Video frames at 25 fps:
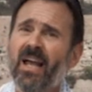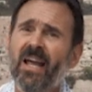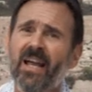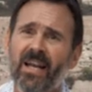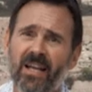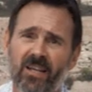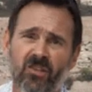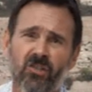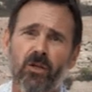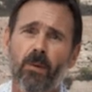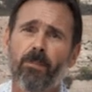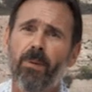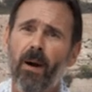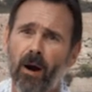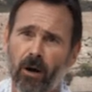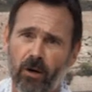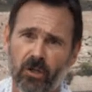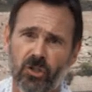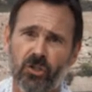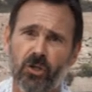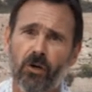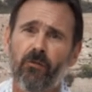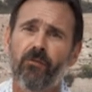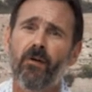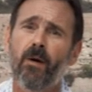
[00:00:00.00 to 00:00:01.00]
his
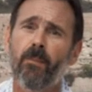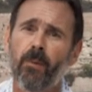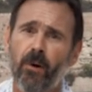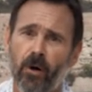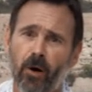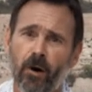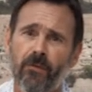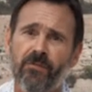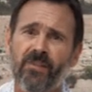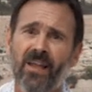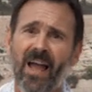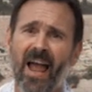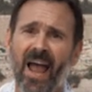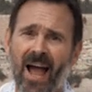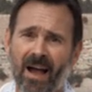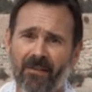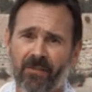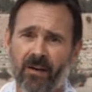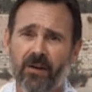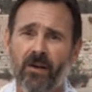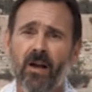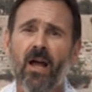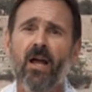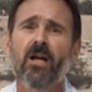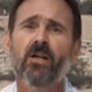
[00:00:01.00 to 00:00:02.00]
departure from earth to
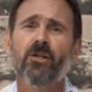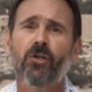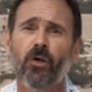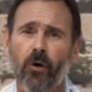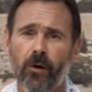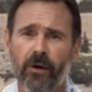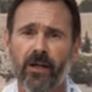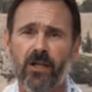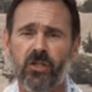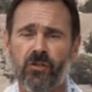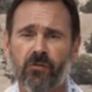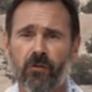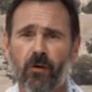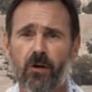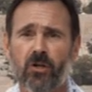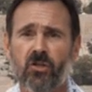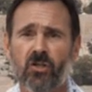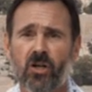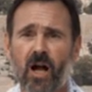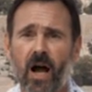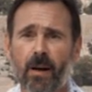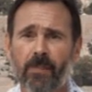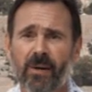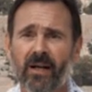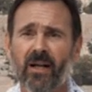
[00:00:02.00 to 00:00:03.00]
heaven during his first
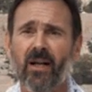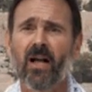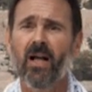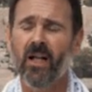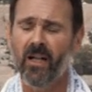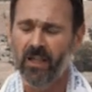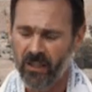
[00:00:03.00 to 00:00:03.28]
coming.